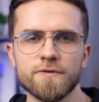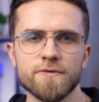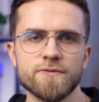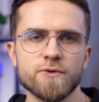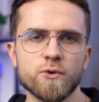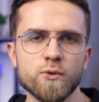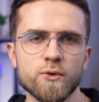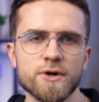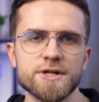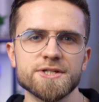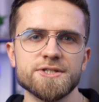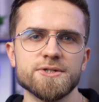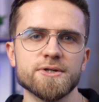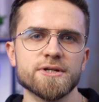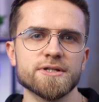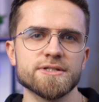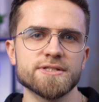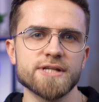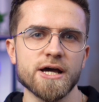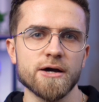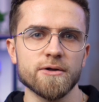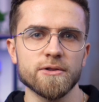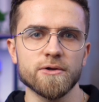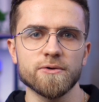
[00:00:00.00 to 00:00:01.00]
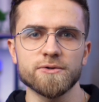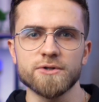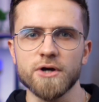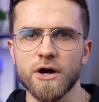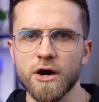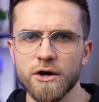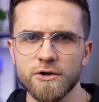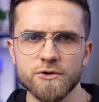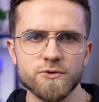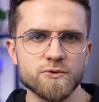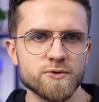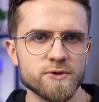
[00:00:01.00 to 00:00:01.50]
Of course, you can download
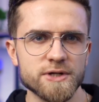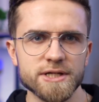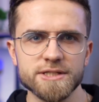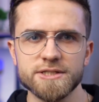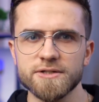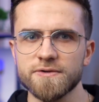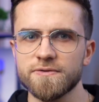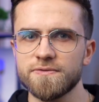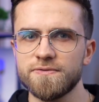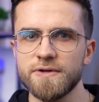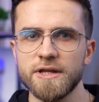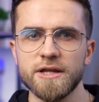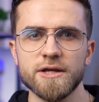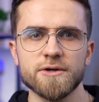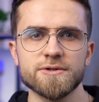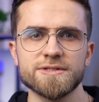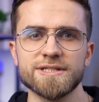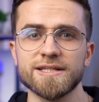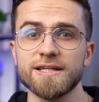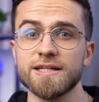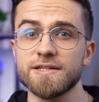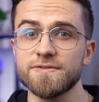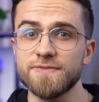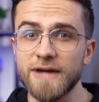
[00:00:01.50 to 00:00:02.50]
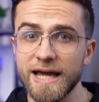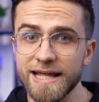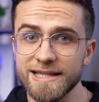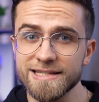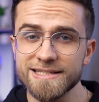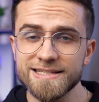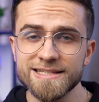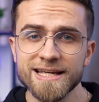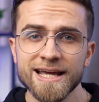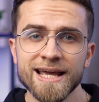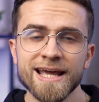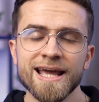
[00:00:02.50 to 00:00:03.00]
hundreds of videos in
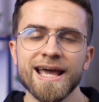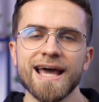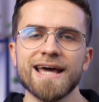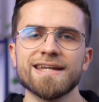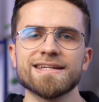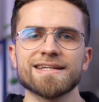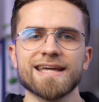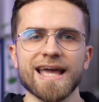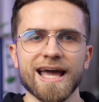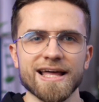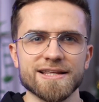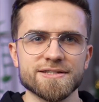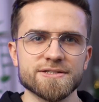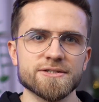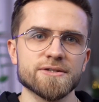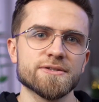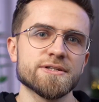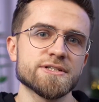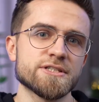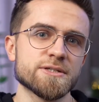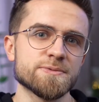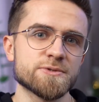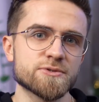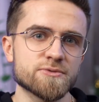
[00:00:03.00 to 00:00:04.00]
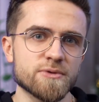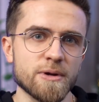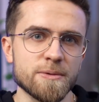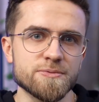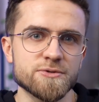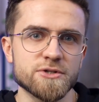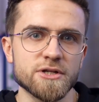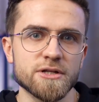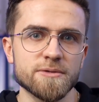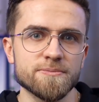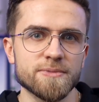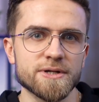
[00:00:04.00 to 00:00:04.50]
advance and cancel the
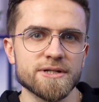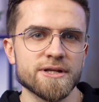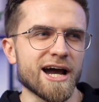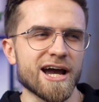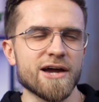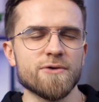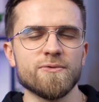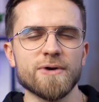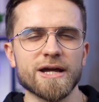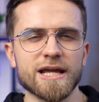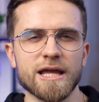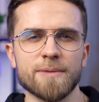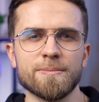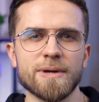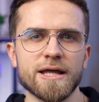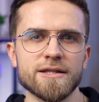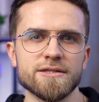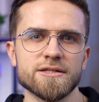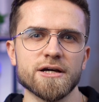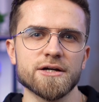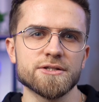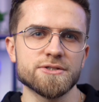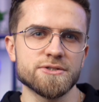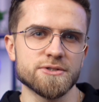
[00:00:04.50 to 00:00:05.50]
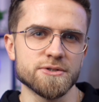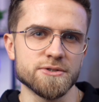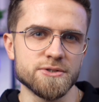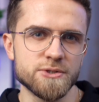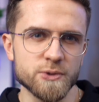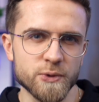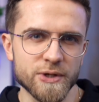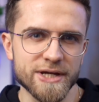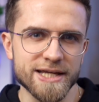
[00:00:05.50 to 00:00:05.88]
subscription, but I recommend not to do